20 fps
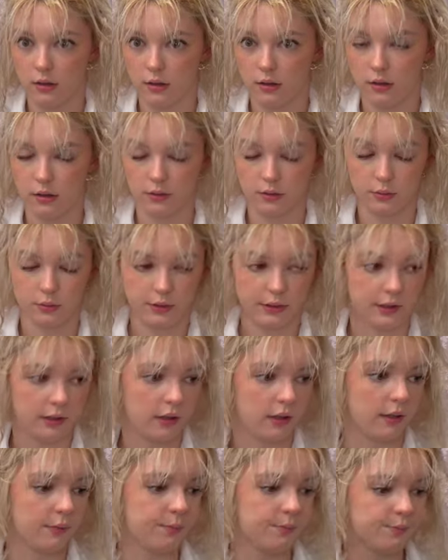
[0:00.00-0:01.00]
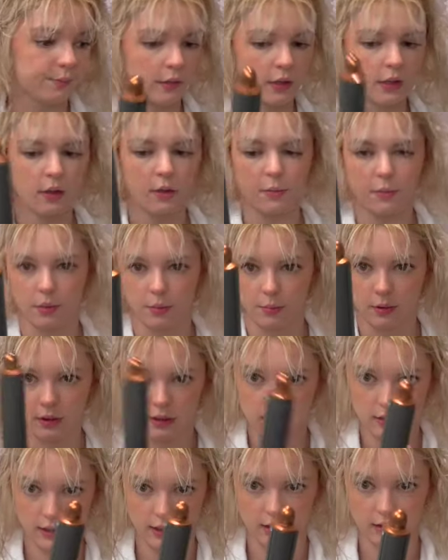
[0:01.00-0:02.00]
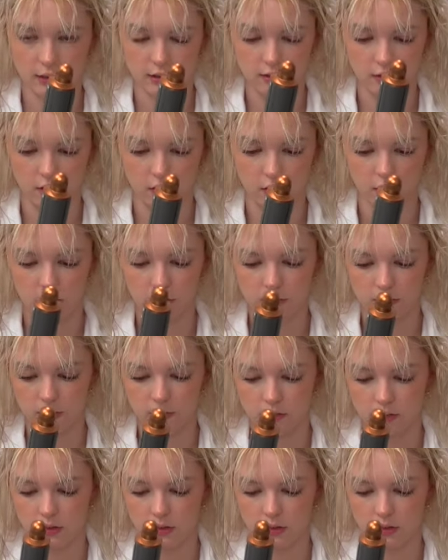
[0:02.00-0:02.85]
this is really hot. But I'm gonna take this off